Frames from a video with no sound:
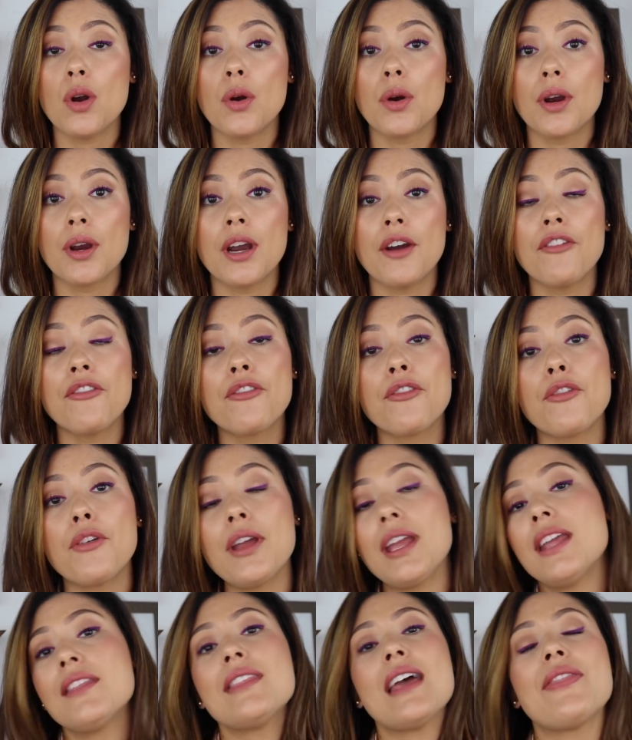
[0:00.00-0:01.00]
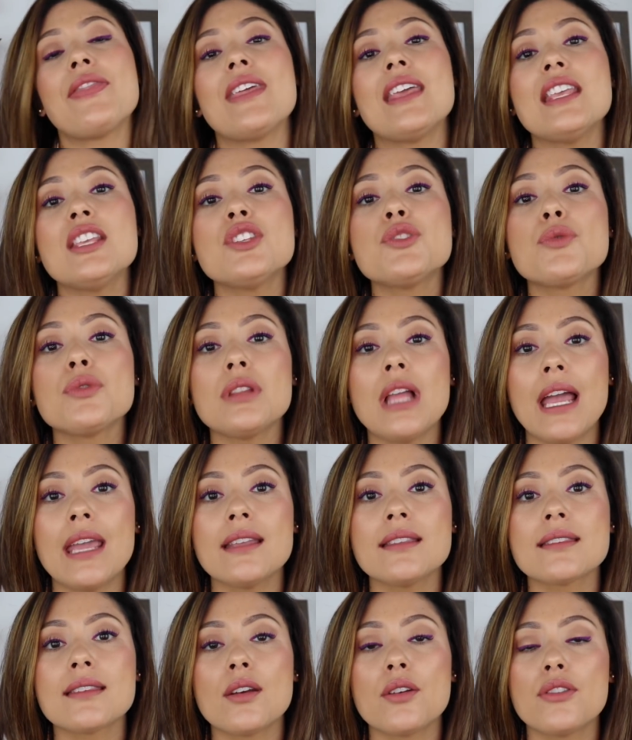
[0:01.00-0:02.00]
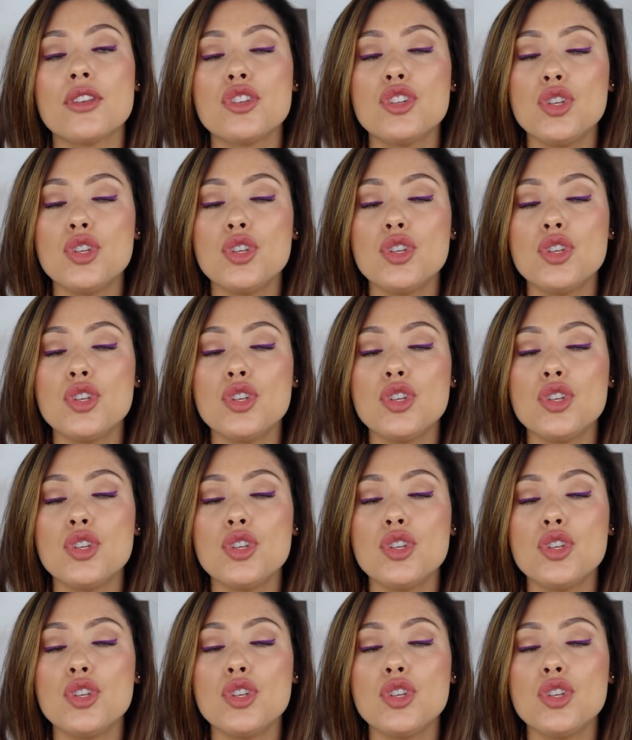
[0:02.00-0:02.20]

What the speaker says: or afraid that the Israelites or the